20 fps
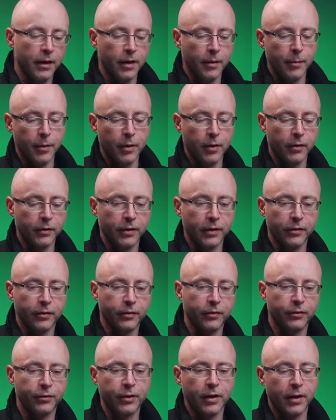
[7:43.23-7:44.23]
here because
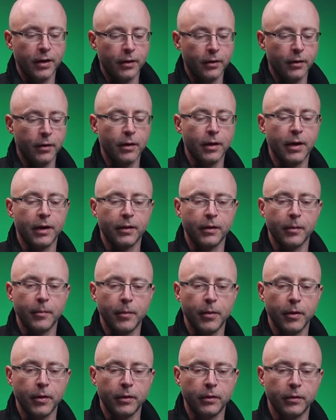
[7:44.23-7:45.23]
it's shining a lot of light on the
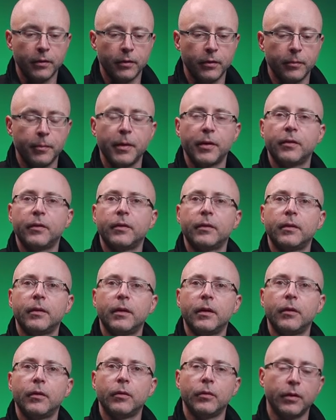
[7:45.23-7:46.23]
monitor it makes it
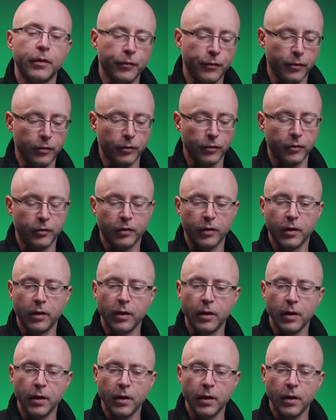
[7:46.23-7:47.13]
a little difficult to see